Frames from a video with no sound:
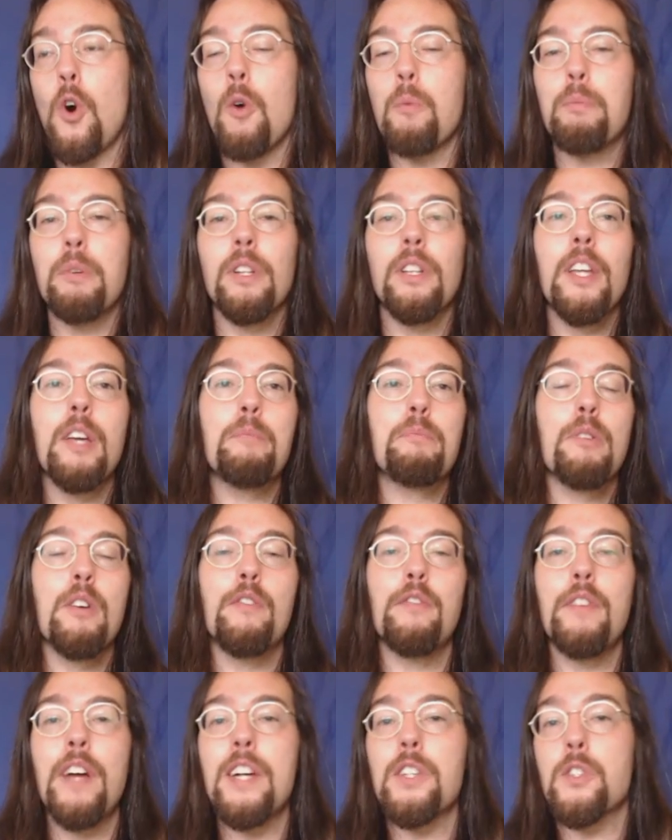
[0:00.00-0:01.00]
openly
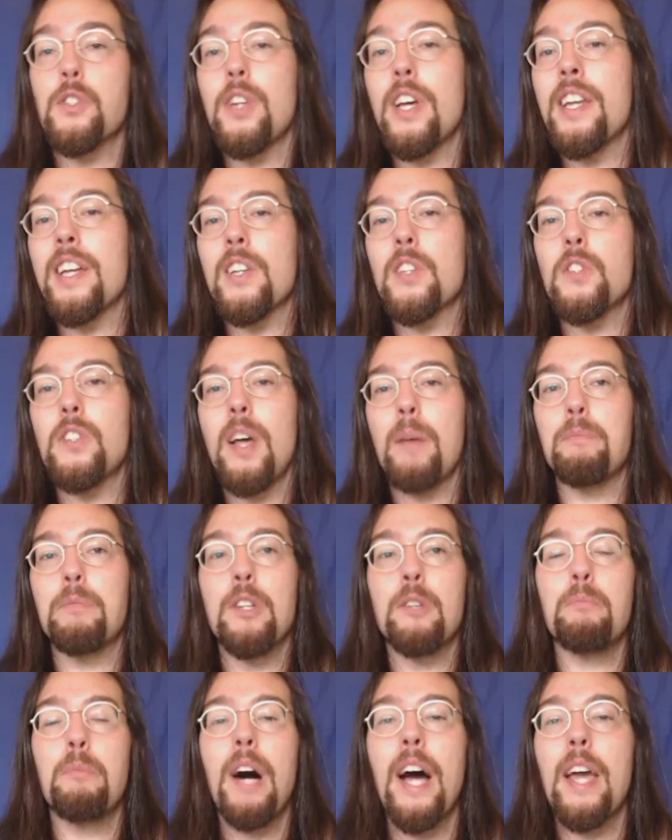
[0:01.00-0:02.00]
professed and
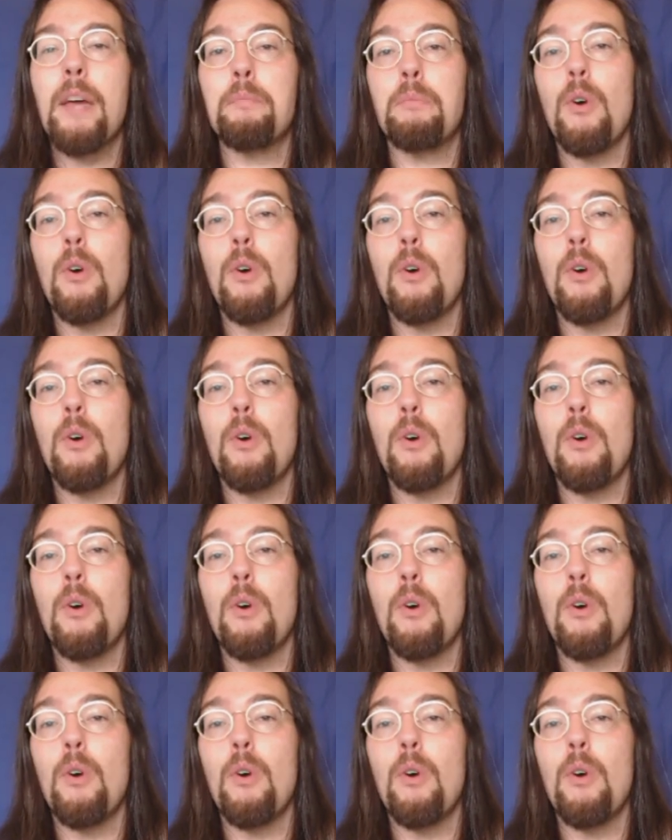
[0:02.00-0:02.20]
accepted by